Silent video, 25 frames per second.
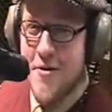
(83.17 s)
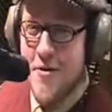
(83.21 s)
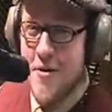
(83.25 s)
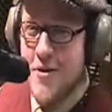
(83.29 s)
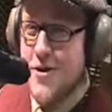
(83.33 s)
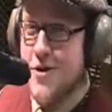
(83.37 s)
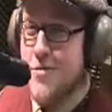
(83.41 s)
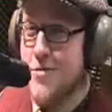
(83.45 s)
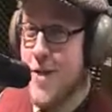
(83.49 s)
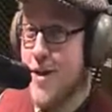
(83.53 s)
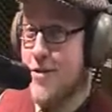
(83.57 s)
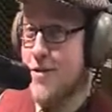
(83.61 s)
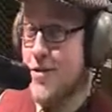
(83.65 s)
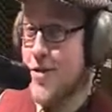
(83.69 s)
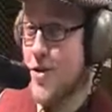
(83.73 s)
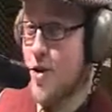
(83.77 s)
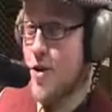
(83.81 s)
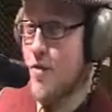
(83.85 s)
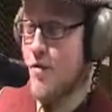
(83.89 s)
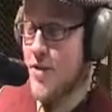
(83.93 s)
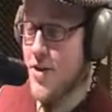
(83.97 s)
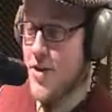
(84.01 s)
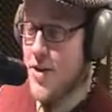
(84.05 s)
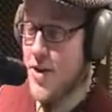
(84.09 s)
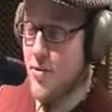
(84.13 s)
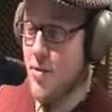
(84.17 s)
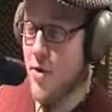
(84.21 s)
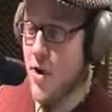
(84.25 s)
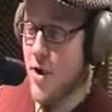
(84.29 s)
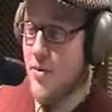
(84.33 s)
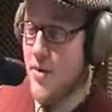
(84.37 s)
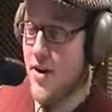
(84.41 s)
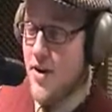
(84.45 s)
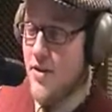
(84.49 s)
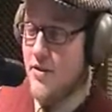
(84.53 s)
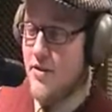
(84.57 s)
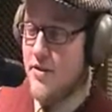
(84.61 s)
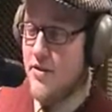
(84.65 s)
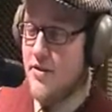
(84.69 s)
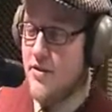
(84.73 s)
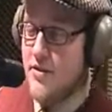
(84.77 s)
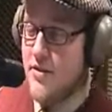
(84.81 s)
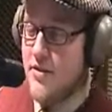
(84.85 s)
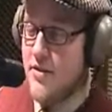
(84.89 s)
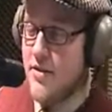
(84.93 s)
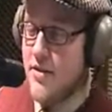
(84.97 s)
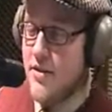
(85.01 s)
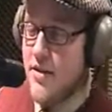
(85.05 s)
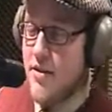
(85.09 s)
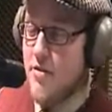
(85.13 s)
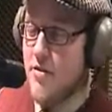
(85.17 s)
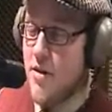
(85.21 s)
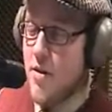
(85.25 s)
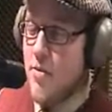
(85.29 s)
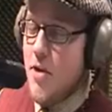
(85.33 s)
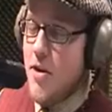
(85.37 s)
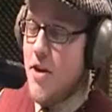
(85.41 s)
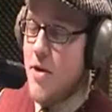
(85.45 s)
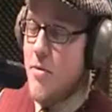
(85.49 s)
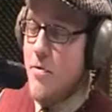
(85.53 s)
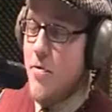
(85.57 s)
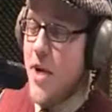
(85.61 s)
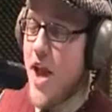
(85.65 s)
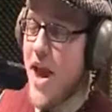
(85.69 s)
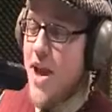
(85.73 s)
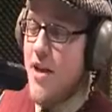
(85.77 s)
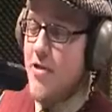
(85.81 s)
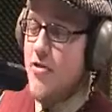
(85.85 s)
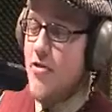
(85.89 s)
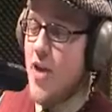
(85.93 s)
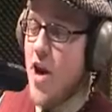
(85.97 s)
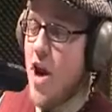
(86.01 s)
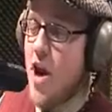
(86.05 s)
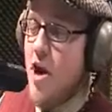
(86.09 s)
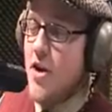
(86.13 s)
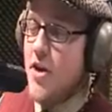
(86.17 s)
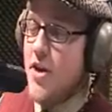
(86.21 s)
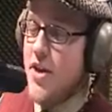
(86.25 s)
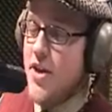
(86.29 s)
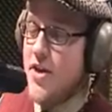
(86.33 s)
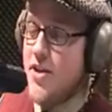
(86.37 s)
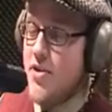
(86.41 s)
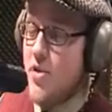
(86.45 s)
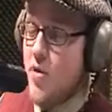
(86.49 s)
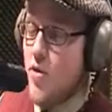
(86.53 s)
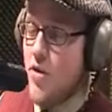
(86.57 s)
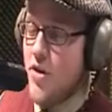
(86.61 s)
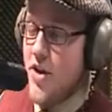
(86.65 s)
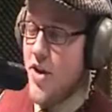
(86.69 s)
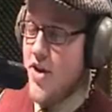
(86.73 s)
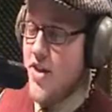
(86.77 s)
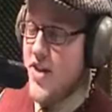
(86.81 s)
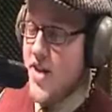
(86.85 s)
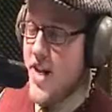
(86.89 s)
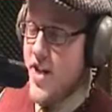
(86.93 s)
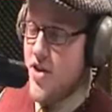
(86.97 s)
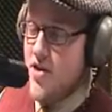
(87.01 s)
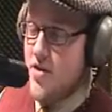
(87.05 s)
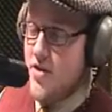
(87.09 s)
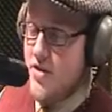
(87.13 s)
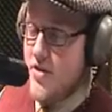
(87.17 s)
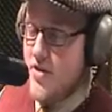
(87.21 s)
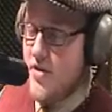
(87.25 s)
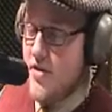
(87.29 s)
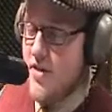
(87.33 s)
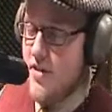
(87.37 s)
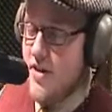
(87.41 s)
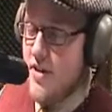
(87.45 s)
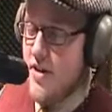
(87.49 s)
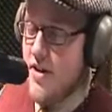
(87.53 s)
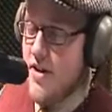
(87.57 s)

Where's the male chauvinist department? What about the patriarchist organizations?